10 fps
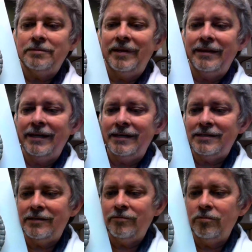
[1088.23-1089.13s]
But
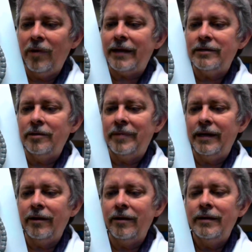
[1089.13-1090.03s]
this rectum
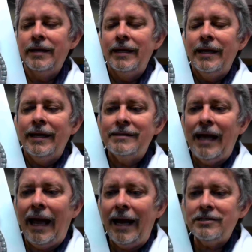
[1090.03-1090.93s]
here is
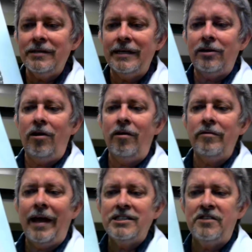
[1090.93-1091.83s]
actually called
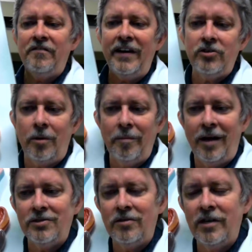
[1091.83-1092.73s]
a sphincter
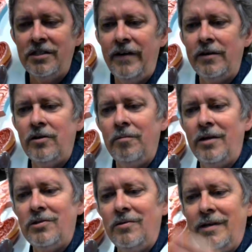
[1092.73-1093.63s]
muscle. A sphincter muscle